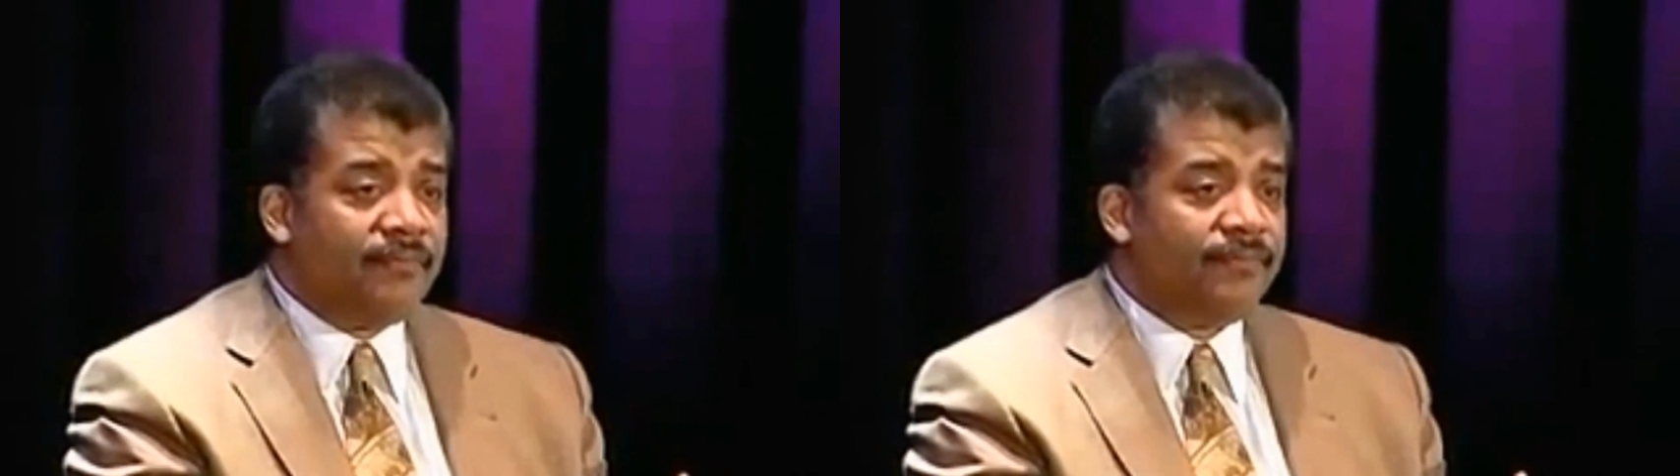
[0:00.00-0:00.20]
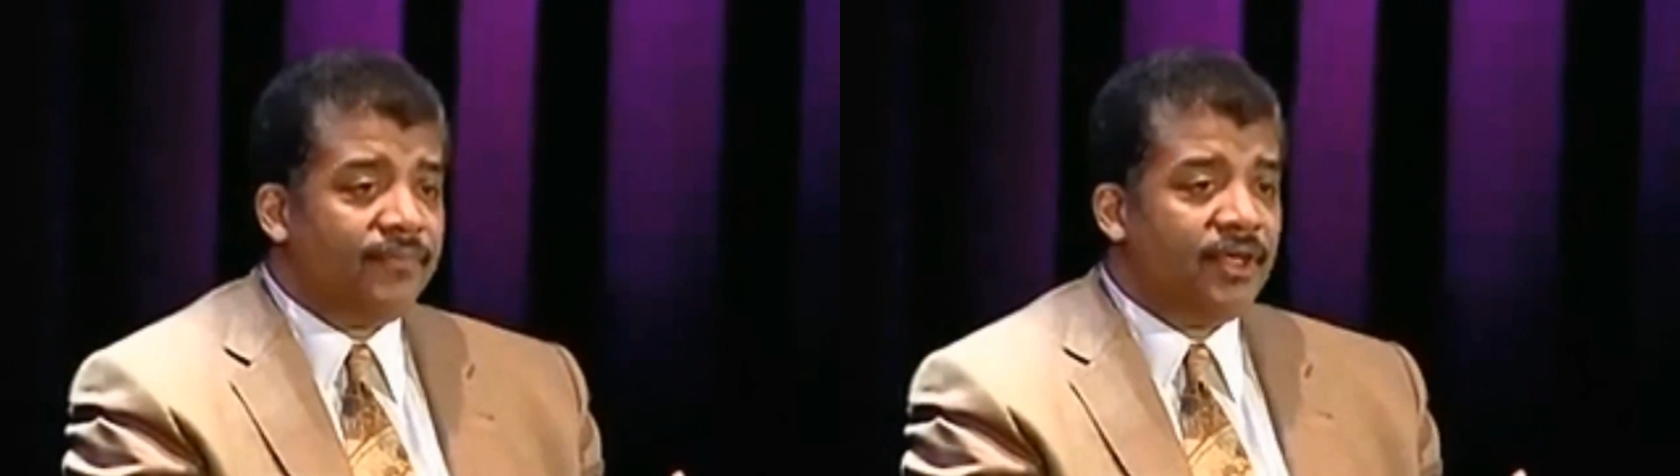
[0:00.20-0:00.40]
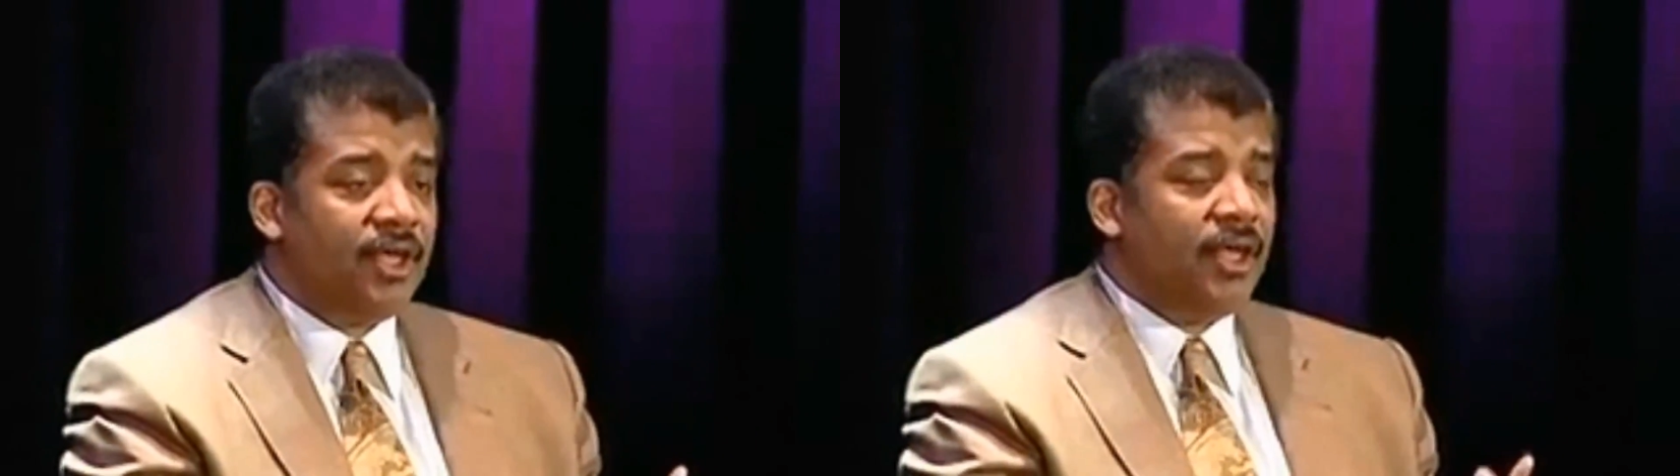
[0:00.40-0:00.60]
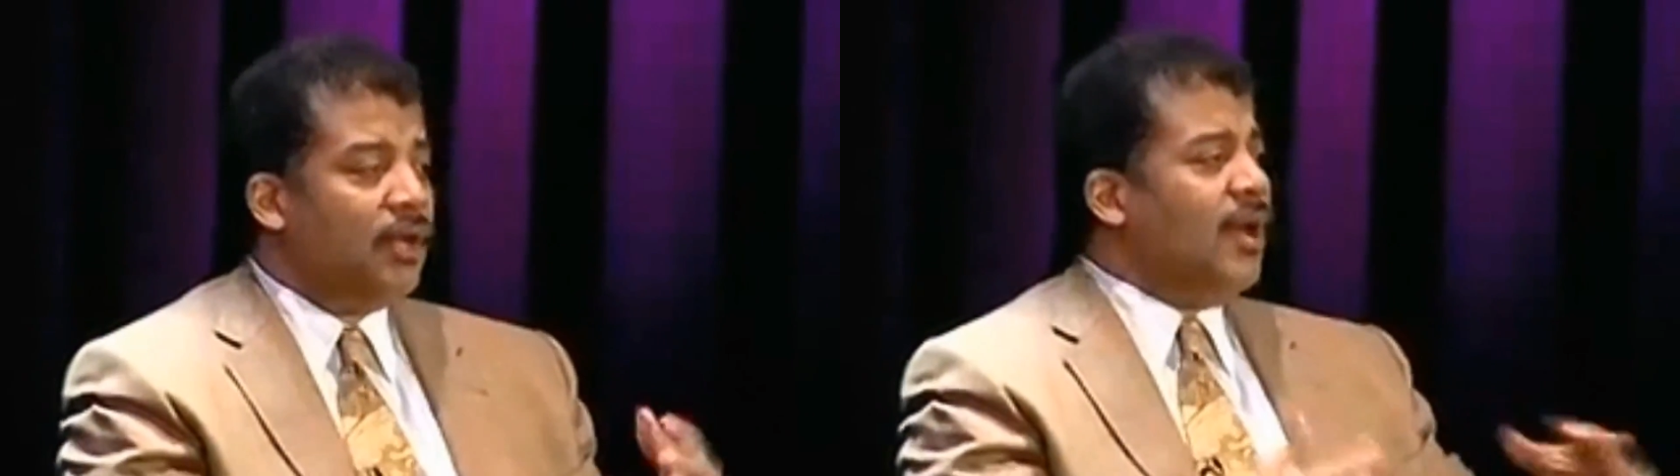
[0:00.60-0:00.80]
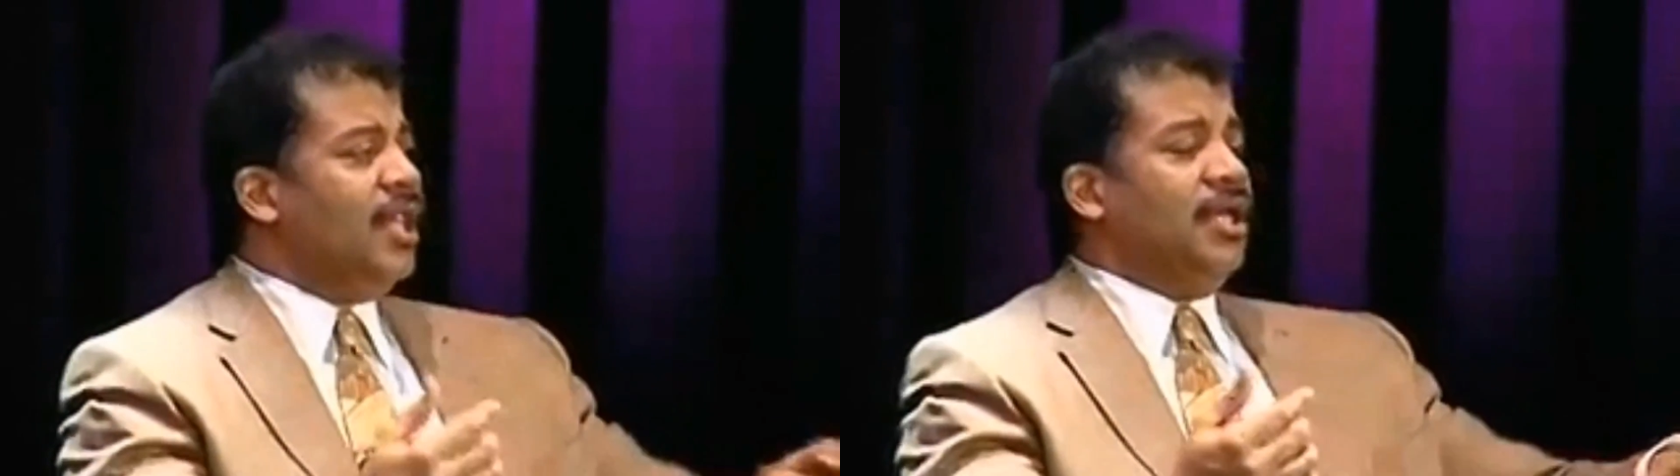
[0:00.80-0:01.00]
And we
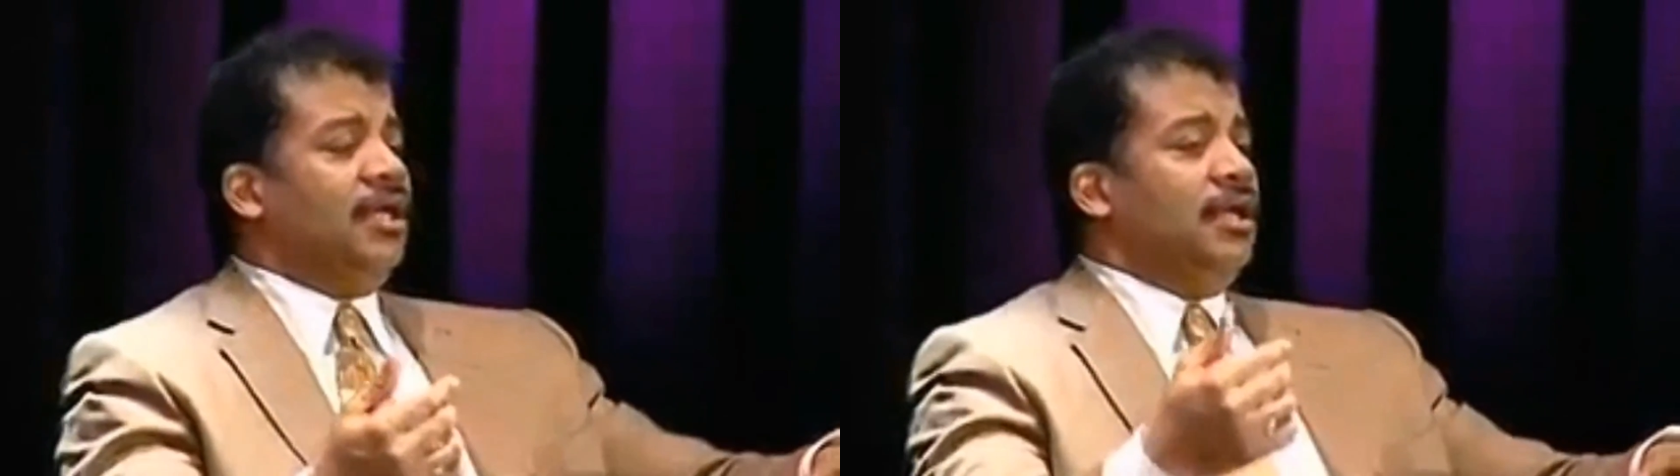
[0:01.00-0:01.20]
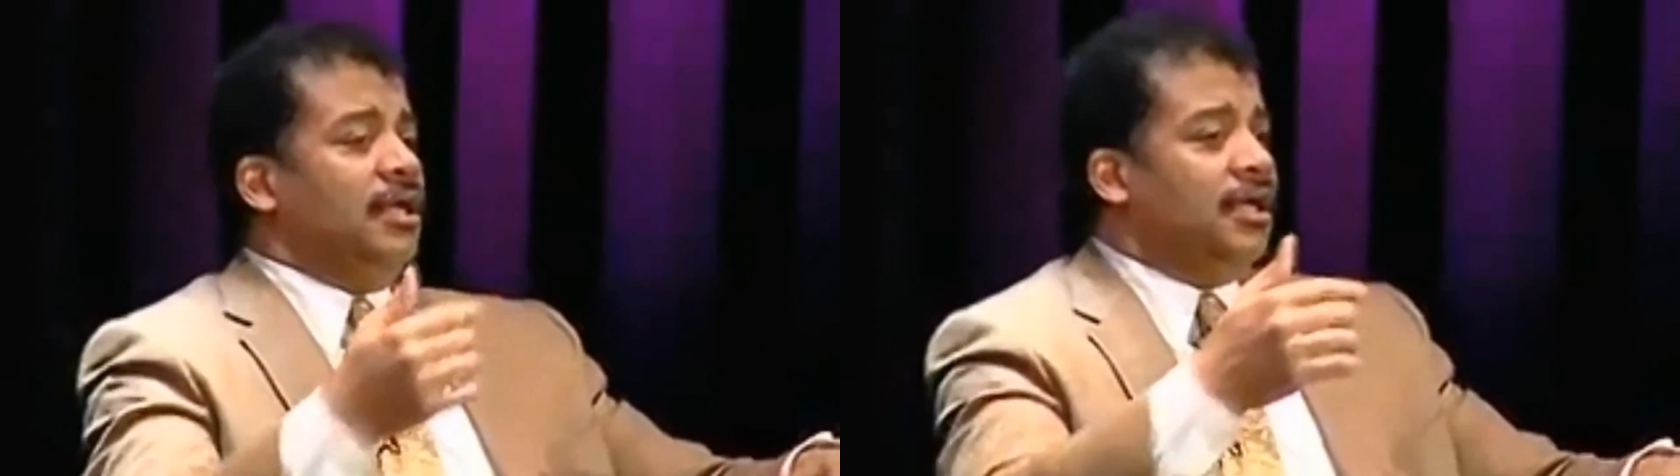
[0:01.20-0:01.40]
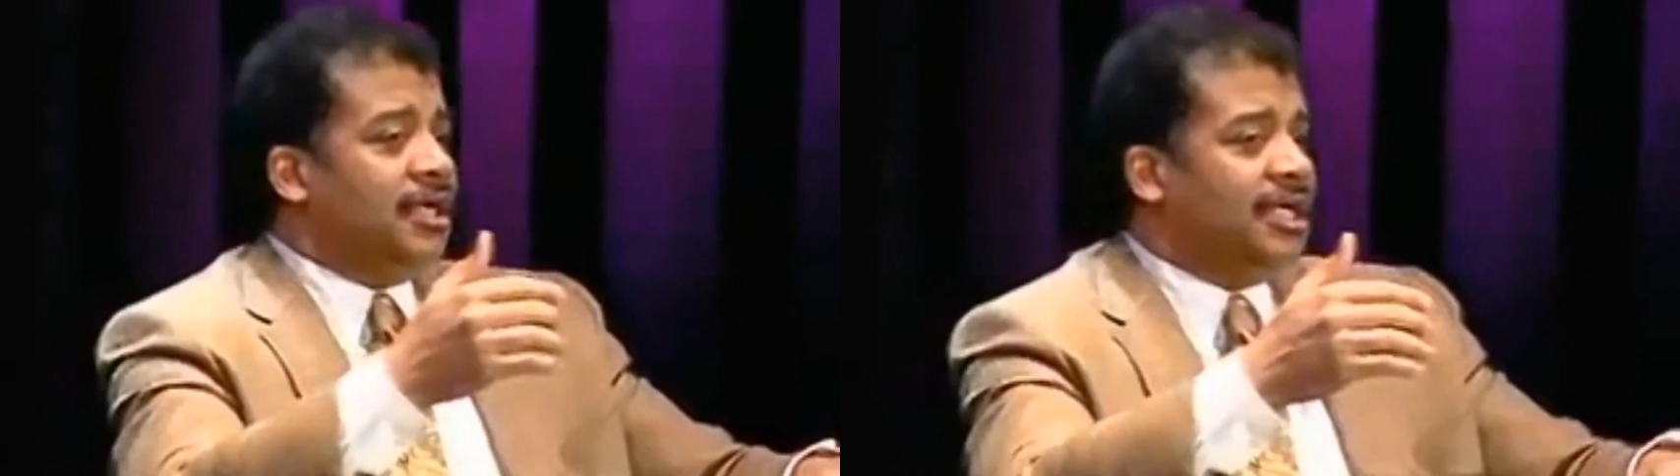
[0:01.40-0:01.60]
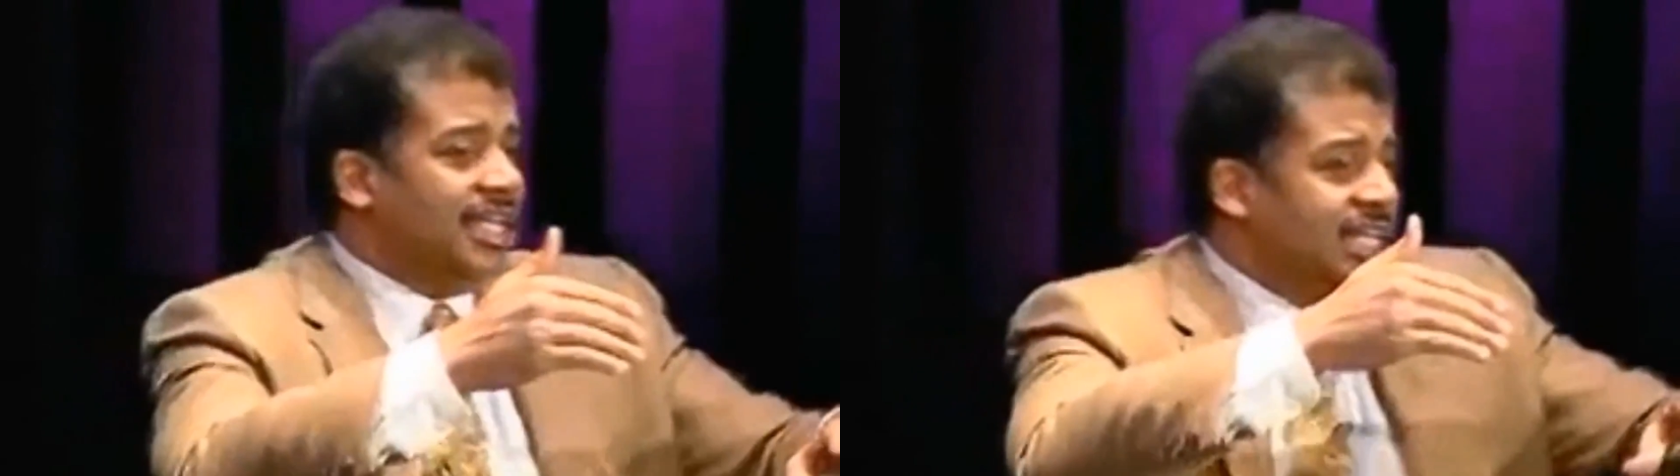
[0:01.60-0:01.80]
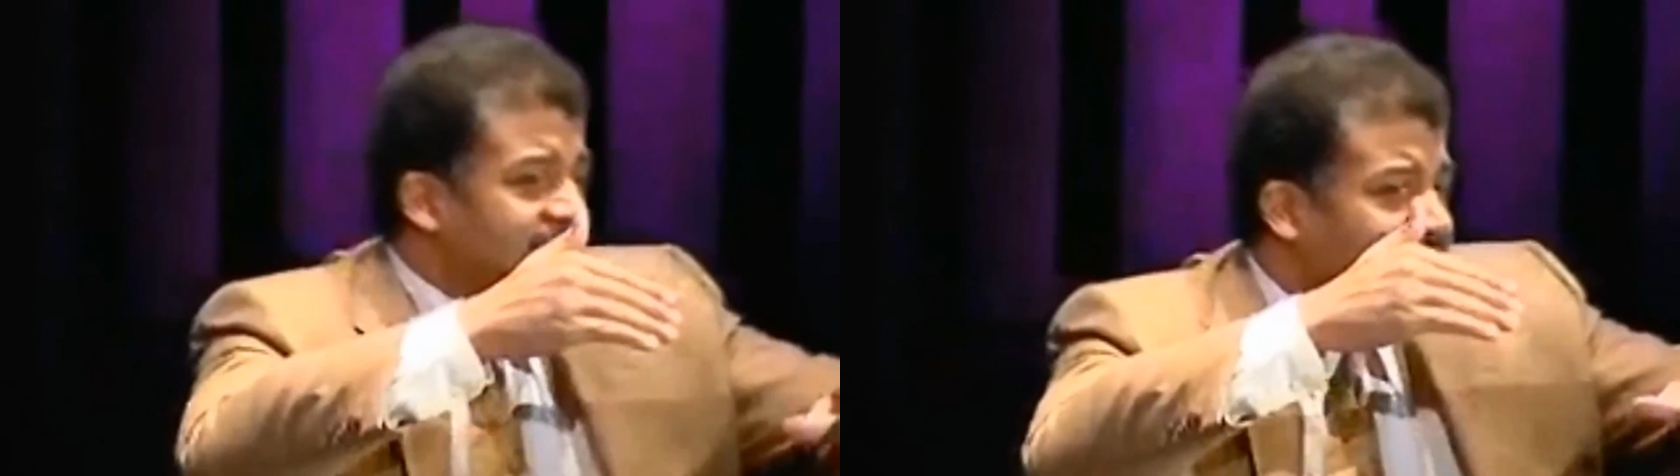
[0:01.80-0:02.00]
also, we
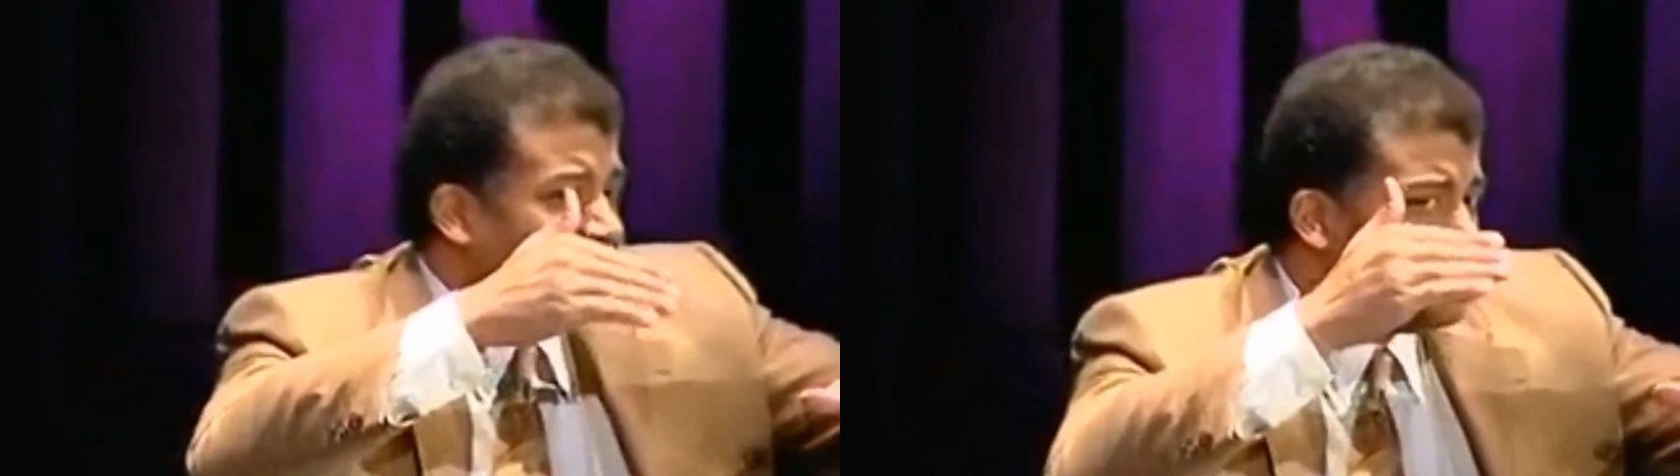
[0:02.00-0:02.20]
gonna